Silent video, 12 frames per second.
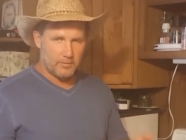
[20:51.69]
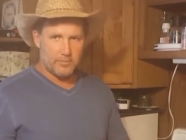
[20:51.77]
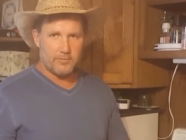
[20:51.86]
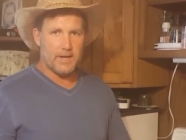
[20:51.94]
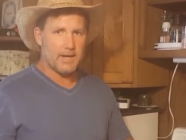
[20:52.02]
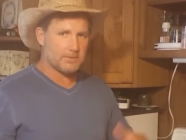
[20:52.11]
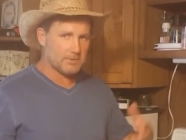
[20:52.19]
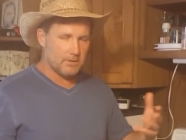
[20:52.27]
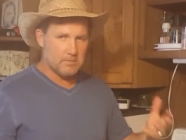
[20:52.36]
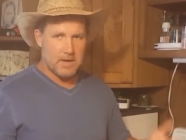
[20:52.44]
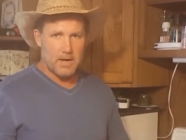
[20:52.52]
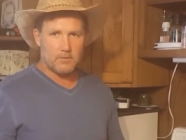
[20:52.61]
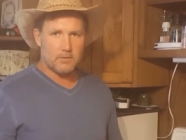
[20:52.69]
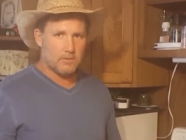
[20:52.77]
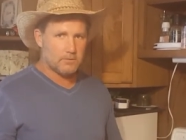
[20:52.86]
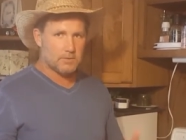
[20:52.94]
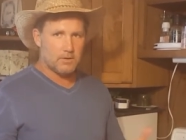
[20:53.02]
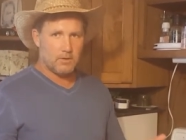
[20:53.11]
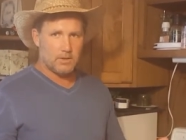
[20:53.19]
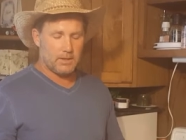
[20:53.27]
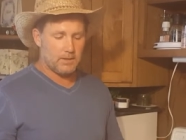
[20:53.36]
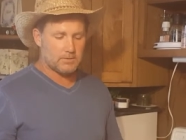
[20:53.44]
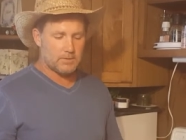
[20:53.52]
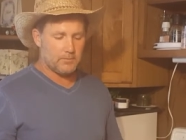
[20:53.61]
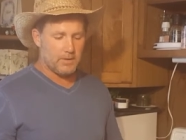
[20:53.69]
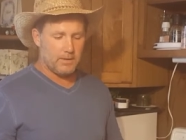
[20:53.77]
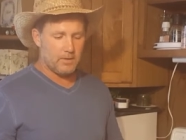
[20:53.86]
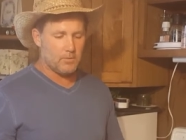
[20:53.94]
different fats and the macros and all that kind of stuff.